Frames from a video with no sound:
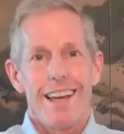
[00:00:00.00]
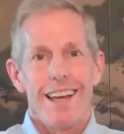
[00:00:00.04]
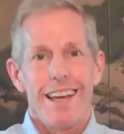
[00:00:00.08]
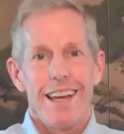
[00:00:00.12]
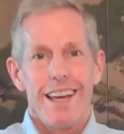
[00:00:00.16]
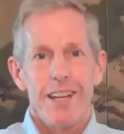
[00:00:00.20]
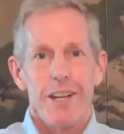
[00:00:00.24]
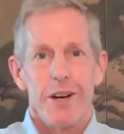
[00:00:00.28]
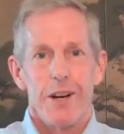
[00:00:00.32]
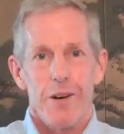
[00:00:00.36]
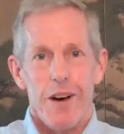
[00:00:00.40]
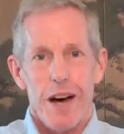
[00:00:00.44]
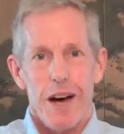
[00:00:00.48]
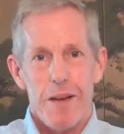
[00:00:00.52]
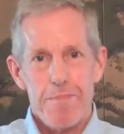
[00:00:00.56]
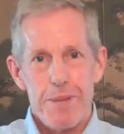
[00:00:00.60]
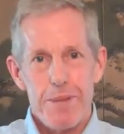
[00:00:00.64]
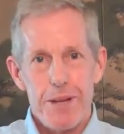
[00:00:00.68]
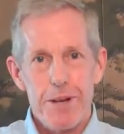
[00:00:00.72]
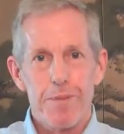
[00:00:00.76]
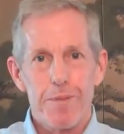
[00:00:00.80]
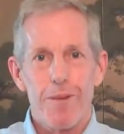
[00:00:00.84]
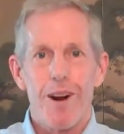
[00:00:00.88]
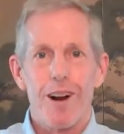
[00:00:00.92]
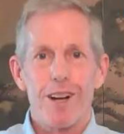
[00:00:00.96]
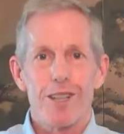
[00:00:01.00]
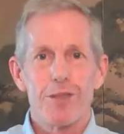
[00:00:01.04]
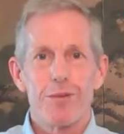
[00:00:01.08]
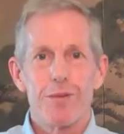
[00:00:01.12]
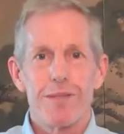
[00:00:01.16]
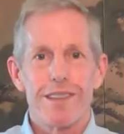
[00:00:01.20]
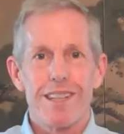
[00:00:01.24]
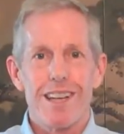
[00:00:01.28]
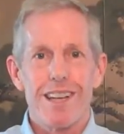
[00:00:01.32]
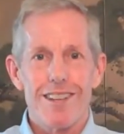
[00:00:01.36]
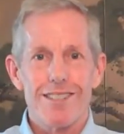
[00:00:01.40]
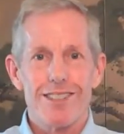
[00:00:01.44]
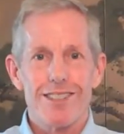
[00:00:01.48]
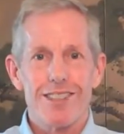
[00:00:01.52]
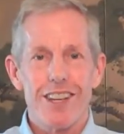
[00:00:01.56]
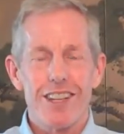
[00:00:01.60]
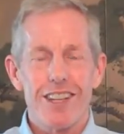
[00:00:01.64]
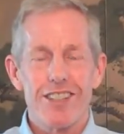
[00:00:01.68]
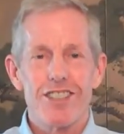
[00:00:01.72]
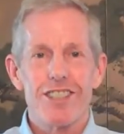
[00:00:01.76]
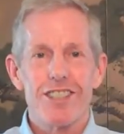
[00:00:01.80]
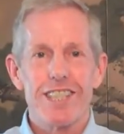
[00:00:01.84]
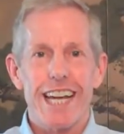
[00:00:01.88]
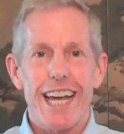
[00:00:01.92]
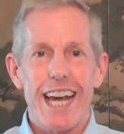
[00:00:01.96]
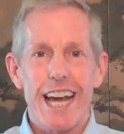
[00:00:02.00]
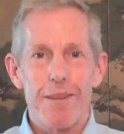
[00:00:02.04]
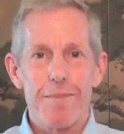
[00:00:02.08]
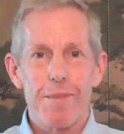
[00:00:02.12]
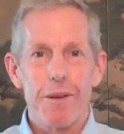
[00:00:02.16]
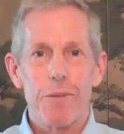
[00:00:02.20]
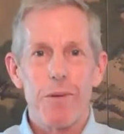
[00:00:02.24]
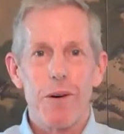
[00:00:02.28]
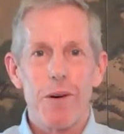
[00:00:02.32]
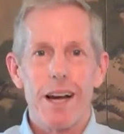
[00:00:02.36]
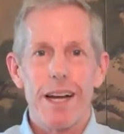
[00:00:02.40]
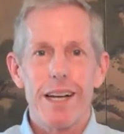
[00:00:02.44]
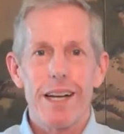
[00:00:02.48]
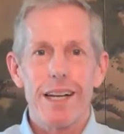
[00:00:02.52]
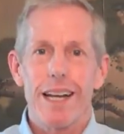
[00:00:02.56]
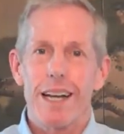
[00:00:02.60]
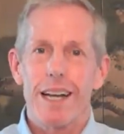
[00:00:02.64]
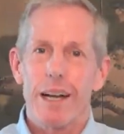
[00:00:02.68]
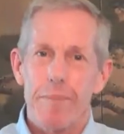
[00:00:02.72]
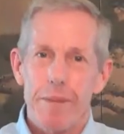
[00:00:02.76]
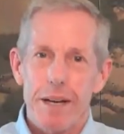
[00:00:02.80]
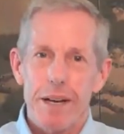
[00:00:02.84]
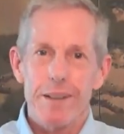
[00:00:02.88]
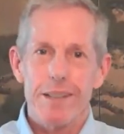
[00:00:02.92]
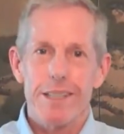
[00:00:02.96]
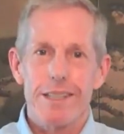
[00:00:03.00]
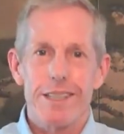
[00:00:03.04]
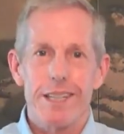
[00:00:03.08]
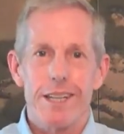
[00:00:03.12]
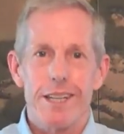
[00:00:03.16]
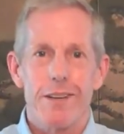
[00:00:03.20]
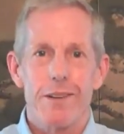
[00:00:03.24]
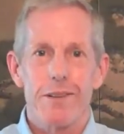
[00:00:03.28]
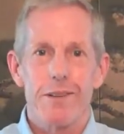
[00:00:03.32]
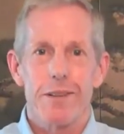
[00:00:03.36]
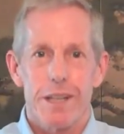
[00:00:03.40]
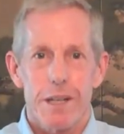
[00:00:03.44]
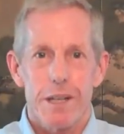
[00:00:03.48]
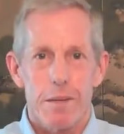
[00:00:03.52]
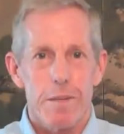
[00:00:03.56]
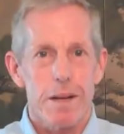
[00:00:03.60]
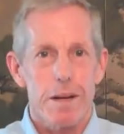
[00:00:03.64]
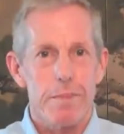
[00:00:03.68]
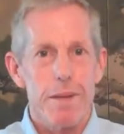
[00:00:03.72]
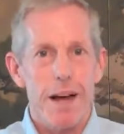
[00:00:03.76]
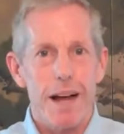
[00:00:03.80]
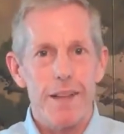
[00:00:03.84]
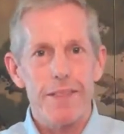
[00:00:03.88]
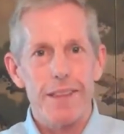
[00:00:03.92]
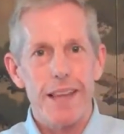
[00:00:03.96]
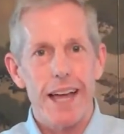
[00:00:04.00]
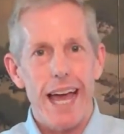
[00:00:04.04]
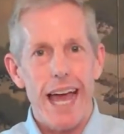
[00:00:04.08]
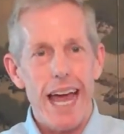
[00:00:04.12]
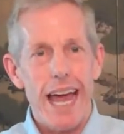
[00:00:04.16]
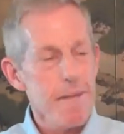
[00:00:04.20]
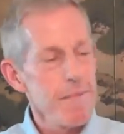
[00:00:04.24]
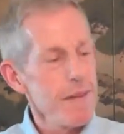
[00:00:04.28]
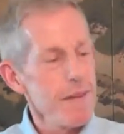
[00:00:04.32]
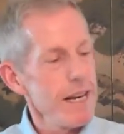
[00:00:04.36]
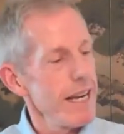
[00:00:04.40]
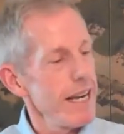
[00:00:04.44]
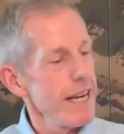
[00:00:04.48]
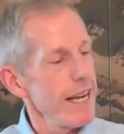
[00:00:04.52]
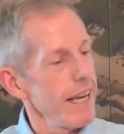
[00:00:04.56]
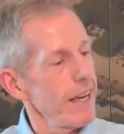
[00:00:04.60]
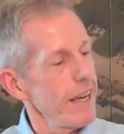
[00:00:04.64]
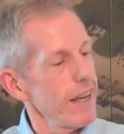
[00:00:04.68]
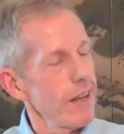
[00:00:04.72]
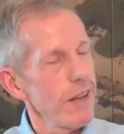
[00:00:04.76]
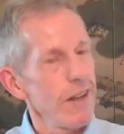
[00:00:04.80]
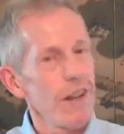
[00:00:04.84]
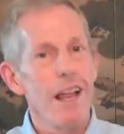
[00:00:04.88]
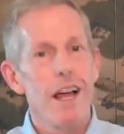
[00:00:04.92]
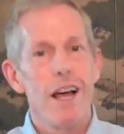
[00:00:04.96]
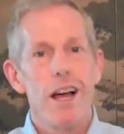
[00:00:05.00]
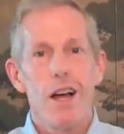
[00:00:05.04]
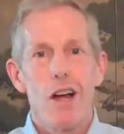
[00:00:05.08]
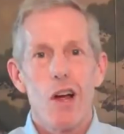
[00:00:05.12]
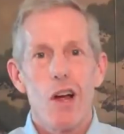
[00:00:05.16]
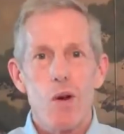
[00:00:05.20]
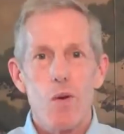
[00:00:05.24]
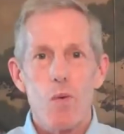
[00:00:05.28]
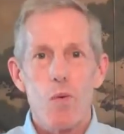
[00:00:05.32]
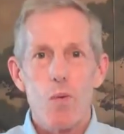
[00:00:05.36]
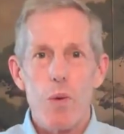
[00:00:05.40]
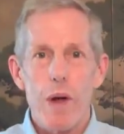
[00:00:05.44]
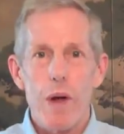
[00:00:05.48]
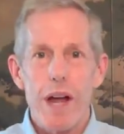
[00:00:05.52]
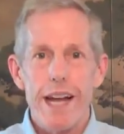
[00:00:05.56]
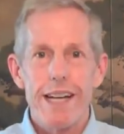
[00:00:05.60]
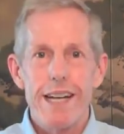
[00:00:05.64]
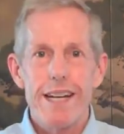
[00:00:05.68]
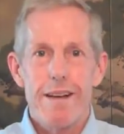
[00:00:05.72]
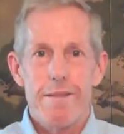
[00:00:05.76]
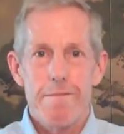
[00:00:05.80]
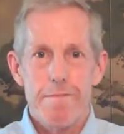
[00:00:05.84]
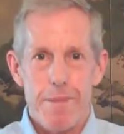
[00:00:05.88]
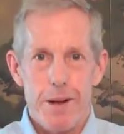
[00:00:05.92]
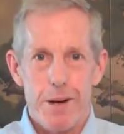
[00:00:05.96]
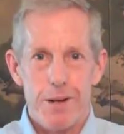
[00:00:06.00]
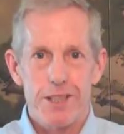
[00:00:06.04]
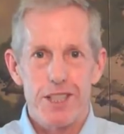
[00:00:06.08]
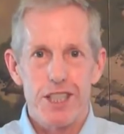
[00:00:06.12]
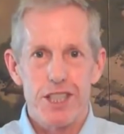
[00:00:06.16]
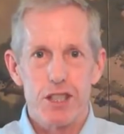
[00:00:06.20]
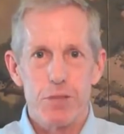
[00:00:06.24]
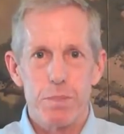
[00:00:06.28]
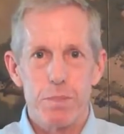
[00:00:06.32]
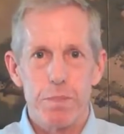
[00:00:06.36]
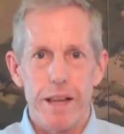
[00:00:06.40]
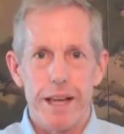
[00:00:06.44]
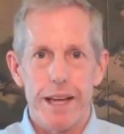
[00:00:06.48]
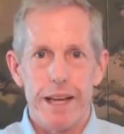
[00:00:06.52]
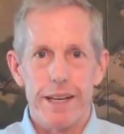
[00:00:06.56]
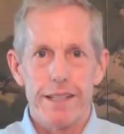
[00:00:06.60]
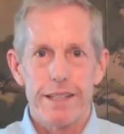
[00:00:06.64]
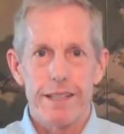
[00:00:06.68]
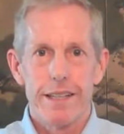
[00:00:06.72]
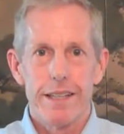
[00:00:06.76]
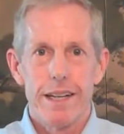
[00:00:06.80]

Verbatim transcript: Hello, I'm Peter Marks with Constellations Academy Wine, and I'm here to tell you a little bit about the Hayman and Hill Red Meritage Blend.